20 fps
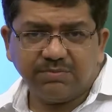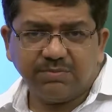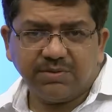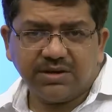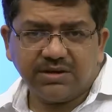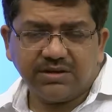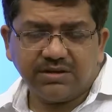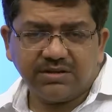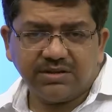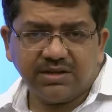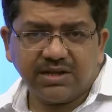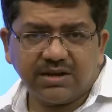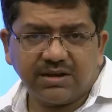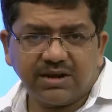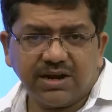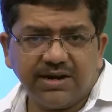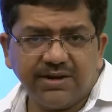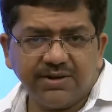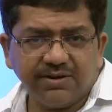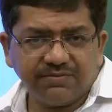but the
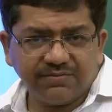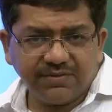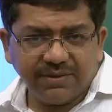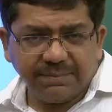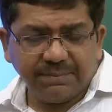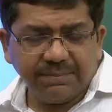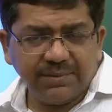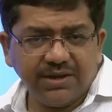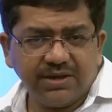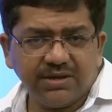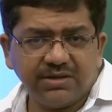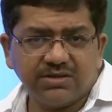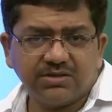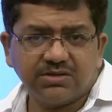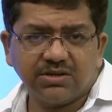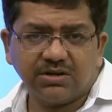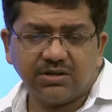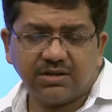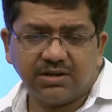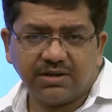kind of ambience
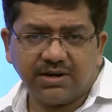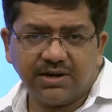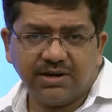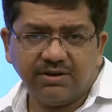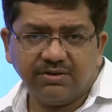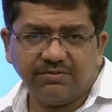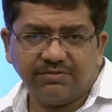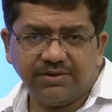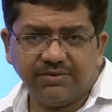or the kind of